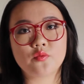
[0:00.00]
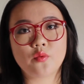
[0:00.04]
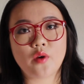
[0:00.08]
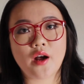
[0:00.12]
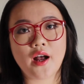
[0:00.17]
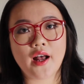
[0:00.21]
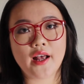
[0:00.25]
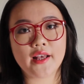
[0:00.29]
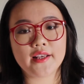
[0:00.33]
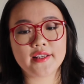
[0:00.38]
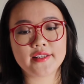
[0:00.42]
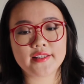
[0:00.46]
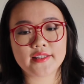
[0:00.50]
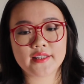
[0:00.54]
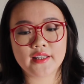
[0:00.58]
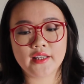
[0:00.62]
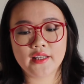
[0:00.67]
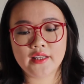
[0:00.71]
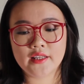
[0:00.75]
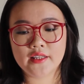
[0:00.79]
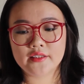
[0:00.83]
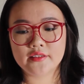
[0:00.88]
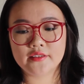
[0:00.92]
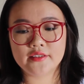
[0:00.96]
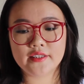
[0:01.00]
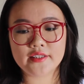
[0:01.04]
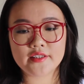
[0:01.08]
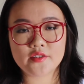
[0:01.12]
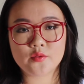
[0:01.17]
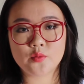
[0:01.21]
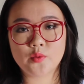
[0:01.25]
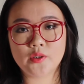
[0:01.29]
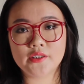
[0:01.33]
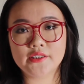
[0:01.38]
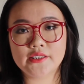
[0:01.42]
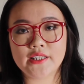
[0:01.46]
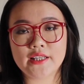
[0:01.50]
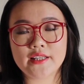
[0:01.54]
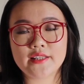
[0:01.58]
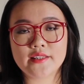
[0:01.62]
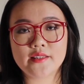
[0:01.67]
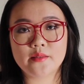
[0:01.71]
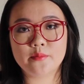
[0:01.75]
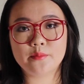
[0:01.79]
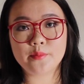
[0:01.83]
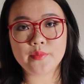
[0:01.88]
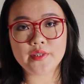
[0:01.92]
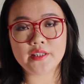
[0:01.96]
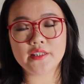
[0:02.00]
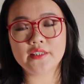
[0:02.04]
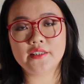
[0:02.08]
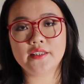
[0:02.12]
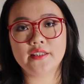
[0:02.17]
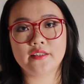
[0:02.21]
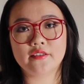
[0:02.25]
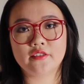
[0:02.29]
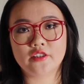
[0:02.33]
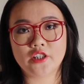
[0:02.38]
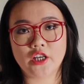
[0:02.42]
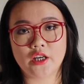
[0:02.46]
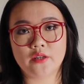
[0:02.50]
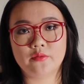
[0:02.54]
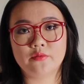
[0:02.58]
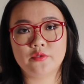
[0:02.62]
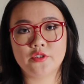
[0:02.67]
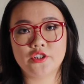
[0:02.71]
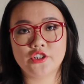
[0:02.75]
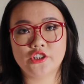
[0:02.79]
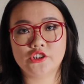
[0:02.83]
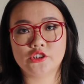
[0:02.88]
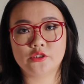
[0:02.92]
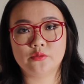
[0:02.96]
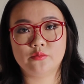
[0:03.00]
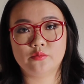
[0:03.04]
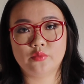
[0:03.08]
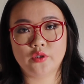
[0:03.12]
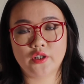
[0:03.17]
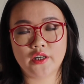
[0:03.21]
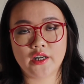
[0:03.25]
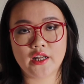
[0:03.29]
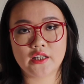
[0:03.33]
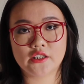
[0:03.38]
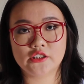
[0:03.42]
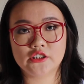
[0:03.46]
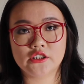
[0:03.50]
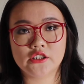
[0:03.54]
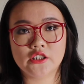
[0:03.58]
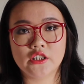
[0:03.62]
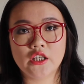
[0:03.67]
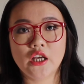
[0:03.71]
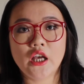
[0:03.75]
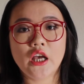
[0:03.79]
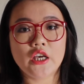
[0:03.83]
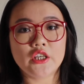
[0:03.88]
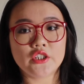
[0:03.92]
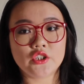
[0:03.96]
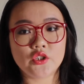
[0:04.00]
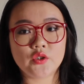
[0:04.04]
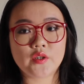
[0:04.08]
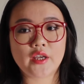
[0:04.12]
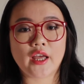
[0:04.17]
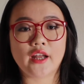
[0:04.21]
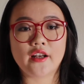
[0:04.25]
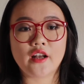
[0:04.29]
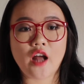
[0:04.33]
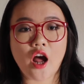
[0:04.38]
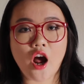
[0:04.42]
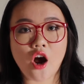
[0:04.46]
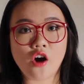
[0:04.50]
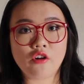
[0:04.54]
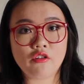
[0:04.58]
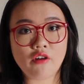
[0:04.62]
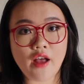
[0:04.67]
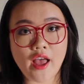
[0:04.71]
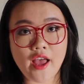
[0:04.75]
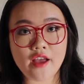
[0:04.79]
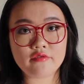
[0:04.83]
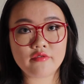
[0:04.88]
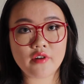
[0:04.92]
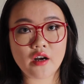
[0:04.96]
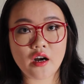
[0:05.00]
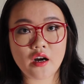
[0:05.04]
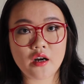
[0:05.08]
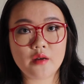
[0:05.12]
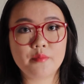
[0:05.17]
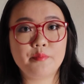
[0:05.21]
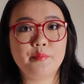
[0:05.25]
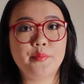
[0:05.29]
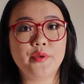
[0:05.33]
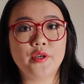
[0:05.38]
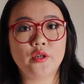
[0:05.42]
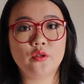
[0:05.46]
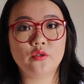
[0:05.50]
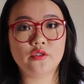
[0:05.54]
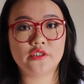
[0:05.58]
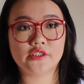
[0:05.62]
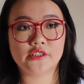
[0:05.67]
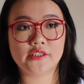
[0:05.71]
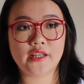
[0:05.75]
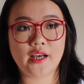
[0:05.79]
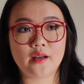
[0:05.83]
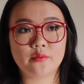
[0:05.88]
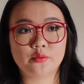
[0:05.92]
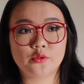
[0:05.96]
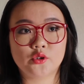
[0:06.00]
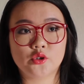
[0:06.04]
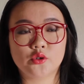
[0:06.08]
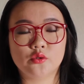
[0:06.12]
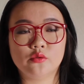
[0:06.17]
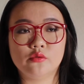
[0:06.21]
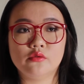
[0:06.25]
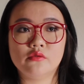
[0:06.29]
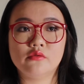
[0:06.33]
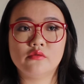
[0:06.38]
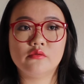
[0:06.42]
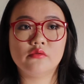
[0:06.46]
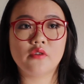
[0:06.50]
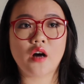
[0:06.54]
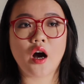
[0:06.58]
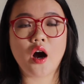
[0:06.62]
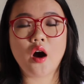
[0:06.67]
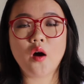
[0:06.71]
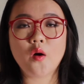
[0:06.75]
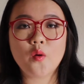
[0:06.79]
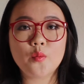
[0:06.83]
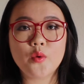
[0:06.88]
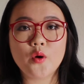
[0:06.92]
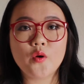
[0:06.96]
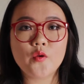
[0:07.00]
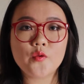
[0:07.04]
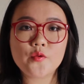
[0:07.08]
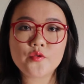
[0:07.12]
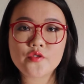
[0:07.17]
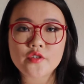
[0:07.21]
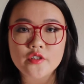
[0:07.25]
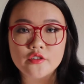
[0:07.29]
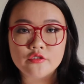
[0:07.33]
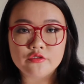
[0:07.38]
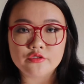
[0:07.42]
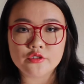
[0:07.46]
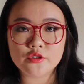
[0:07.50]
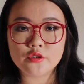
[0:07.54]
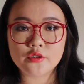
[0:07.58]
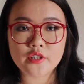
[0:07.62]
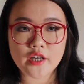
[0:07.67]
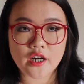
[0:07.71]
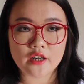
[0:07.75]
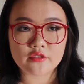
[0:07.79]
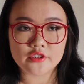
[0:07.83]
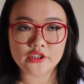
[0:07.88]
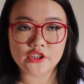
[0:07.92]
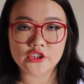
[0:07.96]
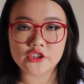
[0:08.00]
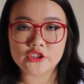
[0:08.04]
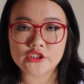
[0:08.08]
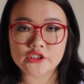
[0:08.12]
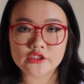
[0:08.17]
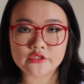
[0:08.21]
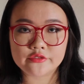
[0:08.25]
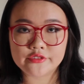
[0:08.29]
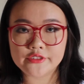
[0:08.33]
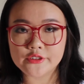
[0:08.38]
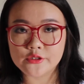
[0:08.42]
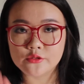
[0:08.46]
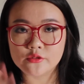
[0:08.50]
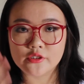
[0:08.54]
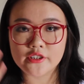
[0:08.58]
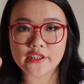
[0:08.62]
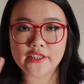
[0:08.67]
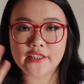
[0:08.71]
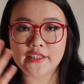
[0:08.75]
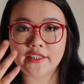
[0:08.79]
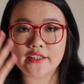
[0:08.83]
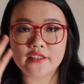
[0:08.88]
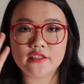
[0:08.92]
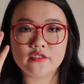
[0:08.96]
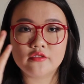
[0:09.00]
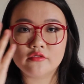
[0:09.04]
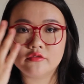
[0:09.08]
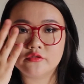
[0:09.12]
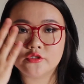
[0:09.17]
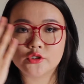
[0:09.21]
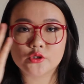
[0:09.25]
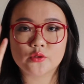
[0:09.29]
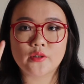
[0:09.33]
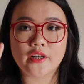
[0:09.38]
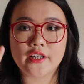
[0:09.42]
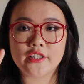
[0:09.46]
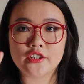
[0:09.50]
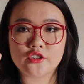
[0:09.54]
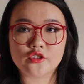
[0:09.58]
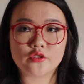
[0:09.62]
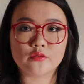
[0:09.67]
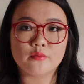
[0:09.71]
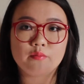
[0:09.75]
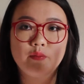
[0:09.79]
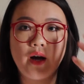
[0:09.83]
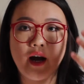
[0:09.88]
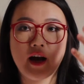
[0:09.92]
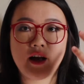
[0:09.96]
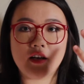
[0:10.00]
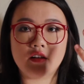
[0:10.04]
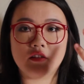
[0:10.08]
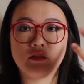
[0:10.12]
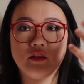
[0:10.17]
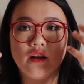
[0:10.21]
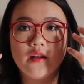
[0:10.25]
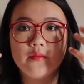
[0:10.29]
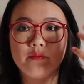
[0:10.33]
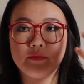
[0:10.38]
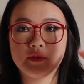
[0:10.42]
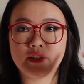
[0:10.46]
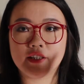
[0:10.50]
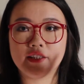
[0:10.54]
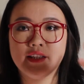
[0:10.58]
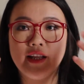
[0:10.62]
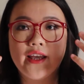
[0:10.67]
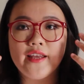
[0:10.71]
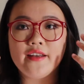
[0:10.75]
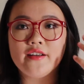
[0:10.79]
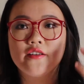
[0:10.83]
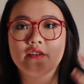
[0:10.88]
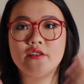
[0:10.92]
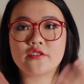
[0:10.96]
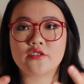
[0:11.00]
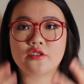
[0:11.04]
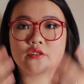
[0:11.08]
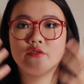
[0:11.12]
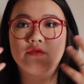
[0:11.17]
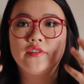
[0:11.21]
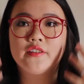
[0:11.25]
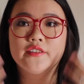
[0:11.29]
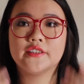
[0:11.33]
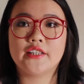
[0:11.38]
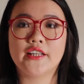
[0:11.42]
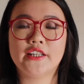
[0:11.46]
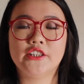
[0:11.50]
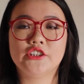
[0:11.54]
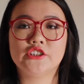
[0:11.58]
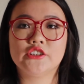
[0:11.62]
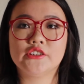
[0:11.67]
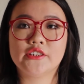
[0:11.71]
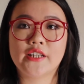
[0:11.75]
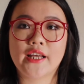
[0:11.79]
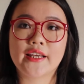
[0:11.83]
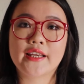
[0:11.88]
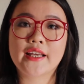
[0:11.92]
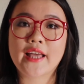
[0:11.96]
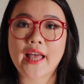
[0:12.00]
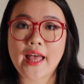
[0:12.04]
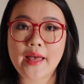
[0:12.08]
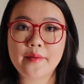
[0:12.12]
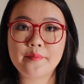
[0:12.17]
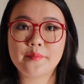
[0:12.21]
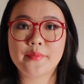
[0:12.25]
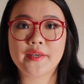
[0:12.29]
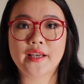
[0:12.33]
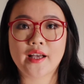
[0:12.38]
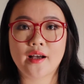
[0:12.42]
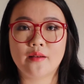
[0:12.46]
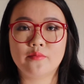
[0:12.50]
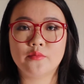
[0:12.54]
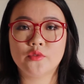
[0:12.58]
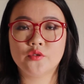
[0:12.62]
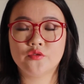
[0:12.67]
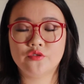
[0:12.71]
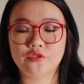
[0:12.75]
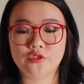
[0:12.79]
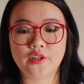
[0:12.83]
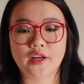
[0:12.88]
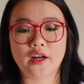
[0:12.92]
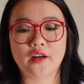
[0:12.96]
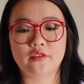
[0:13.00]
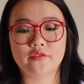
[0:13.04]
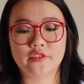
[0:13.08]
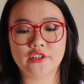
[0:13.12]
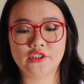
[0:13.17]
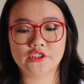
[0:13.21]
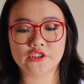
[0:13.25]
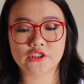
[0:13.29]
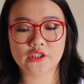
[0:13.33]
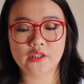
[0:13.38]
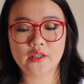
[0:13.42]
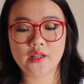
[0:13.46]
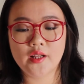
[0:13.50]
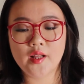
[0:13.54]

wise, this one is a medium coverage product. You can, however, build it up to almost a full coverage. If you're really trying to pile up the layers of foundation, it can become a full coverage